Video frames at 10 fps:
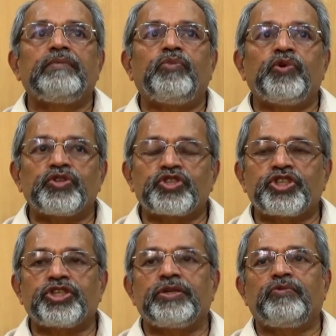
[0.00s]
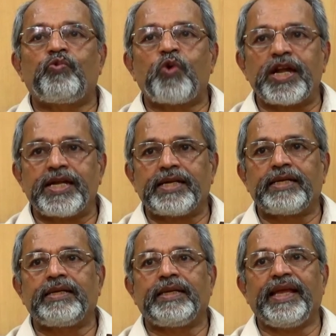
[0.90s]
most wanted
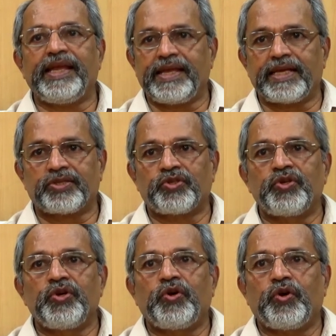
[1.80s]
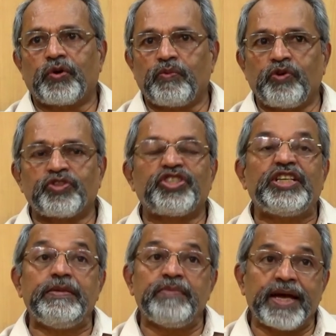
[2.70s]
areas or
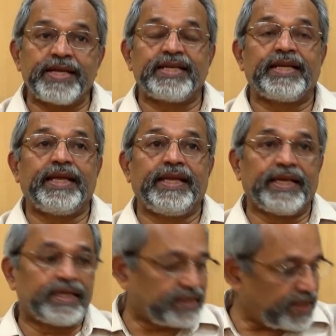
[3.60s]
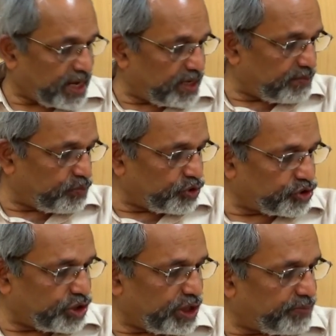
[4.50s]
most demanded areas and the
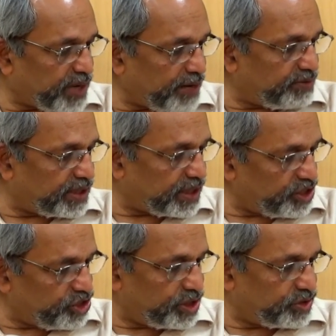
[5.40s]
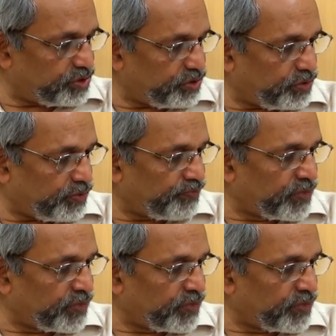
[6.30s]
most deprived regions, you know.